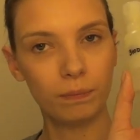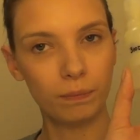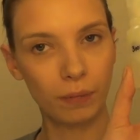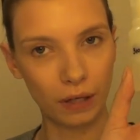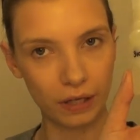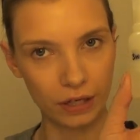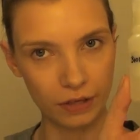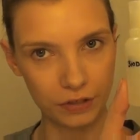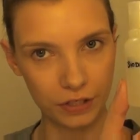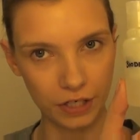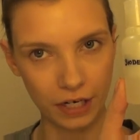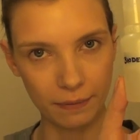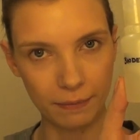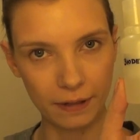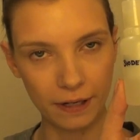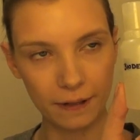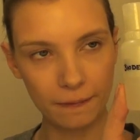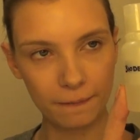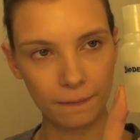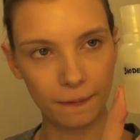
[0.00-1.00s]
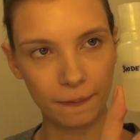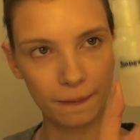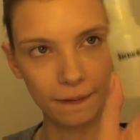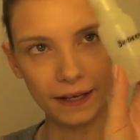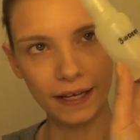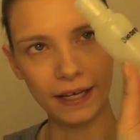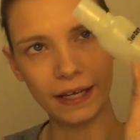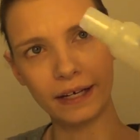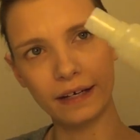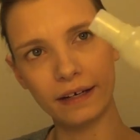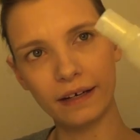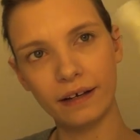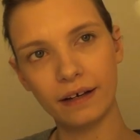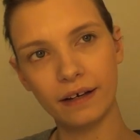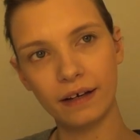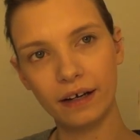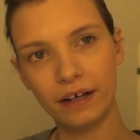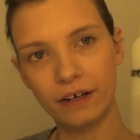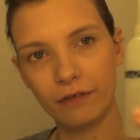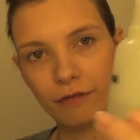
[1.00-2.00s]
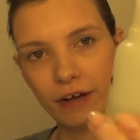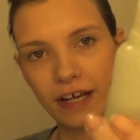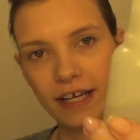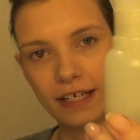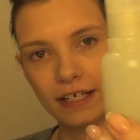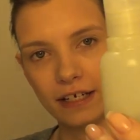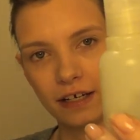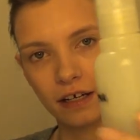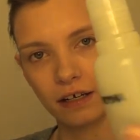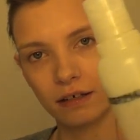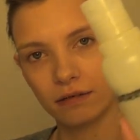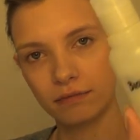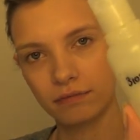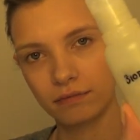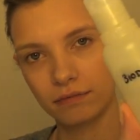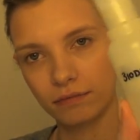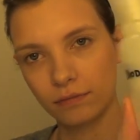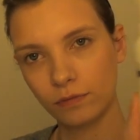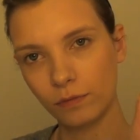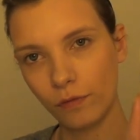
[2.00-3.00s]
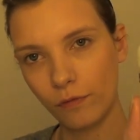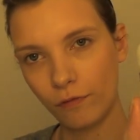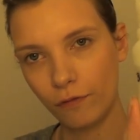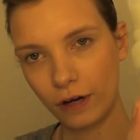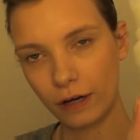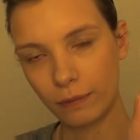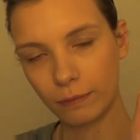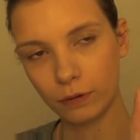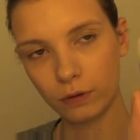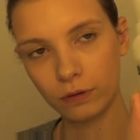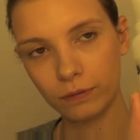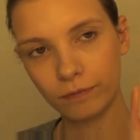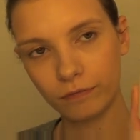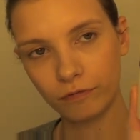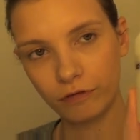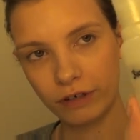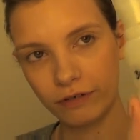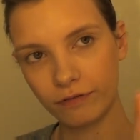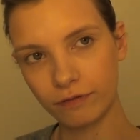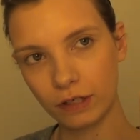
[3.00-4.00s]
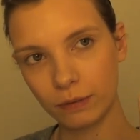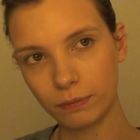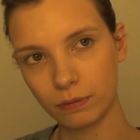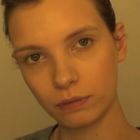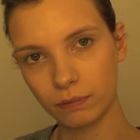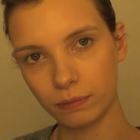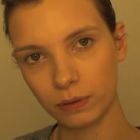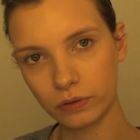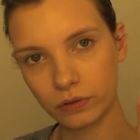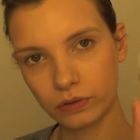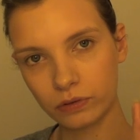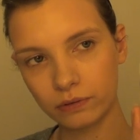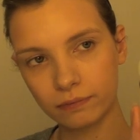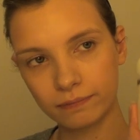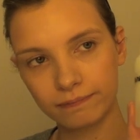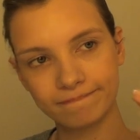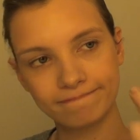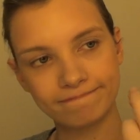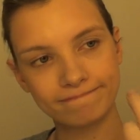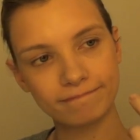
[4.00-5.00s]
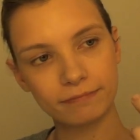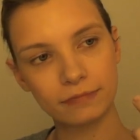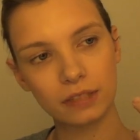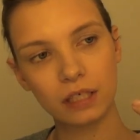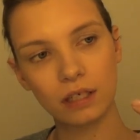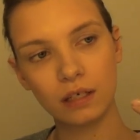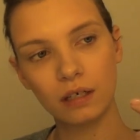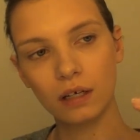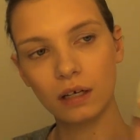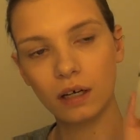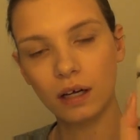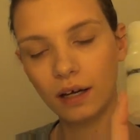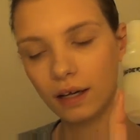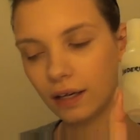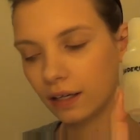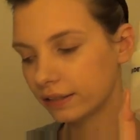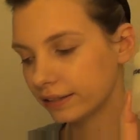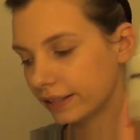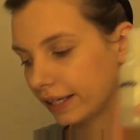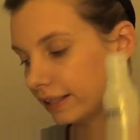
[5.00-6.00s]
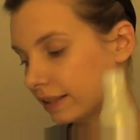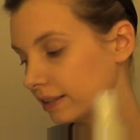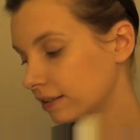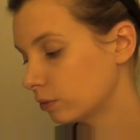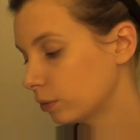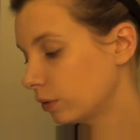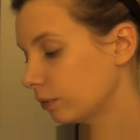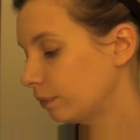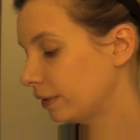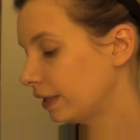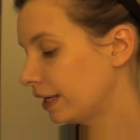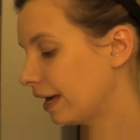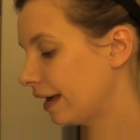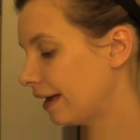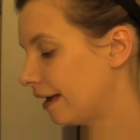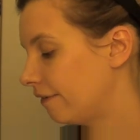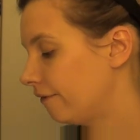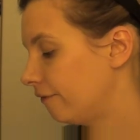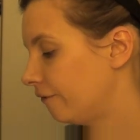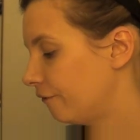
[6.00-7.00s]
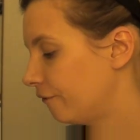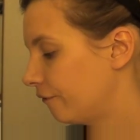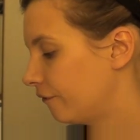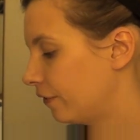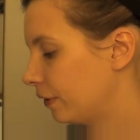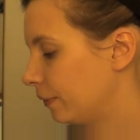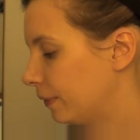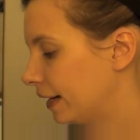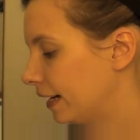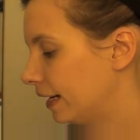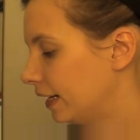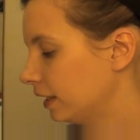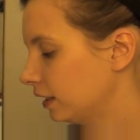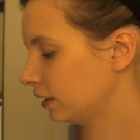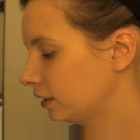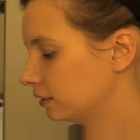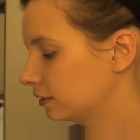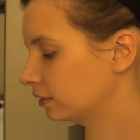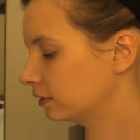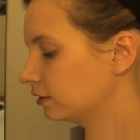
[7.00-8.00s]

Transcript: Bioderma in an Aveda fillable, refillable bottle. Uh, take this with me everywhere.